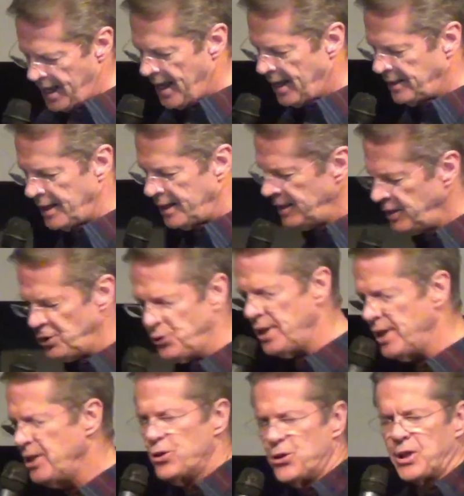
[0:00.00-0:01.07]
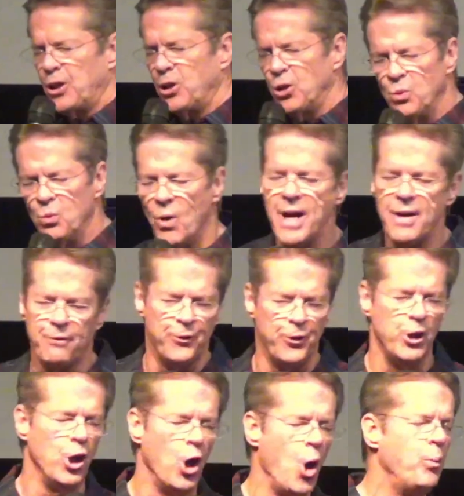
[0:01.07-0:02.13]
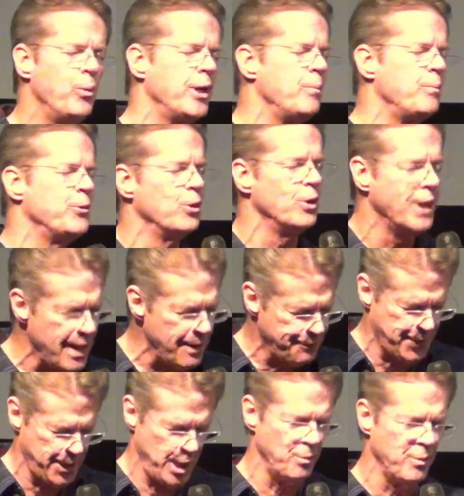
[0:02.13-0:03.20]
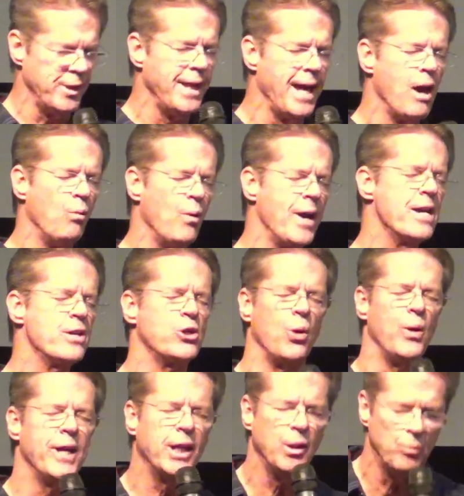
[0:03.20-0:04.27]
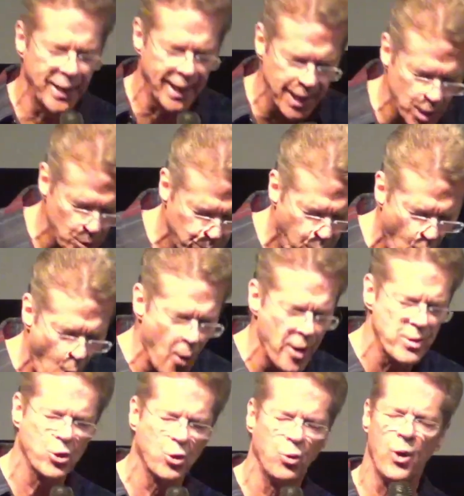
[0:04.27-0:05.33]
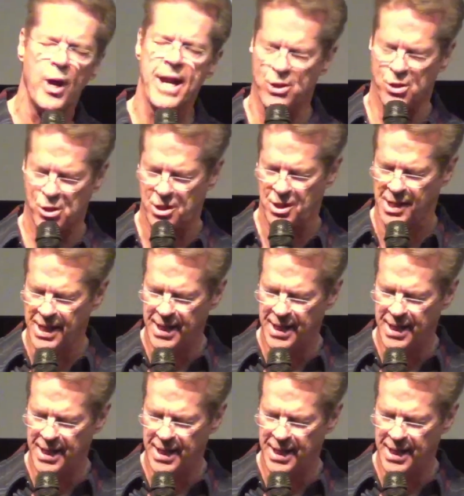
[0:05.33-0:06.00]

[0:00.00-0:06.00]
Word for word: and, and he, he just couldn't wait for you to open up your life to him in that way so he can begin to pour his grace,